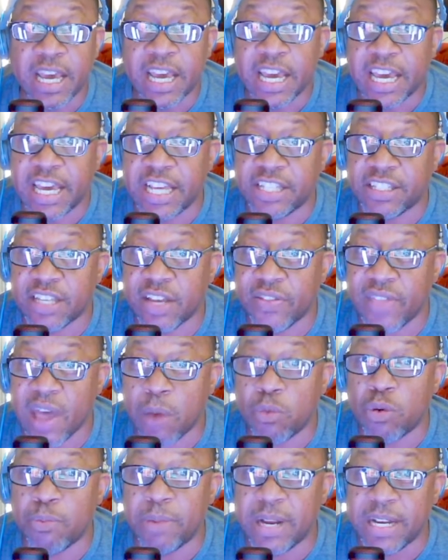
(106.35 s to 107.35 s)
he said there
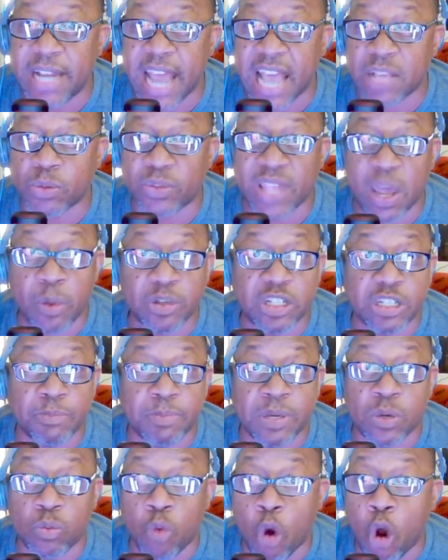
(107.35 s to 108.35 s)
would be days when they would just
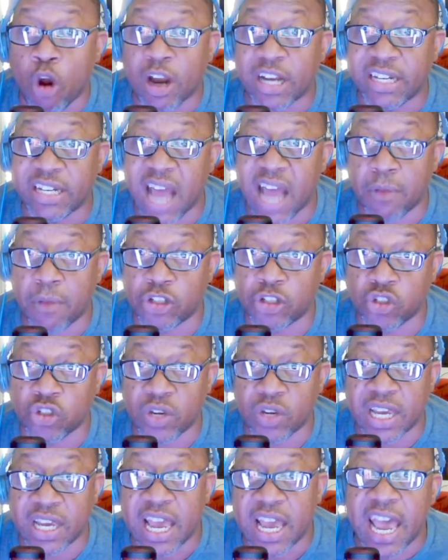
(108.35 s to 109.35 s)
be walking down the
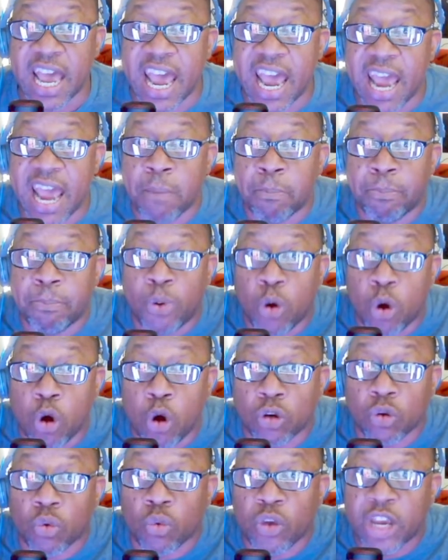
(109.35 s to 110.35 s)
street and
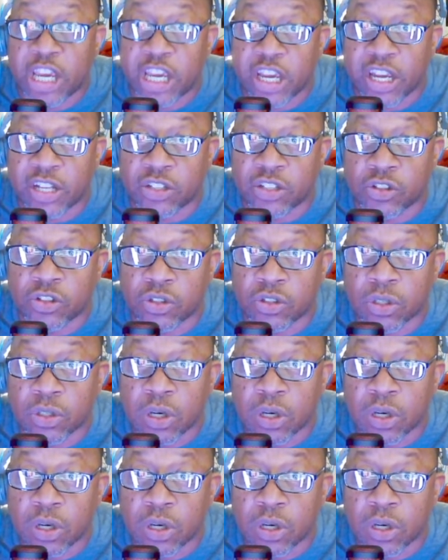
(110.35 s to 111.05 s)
Puerto Ricans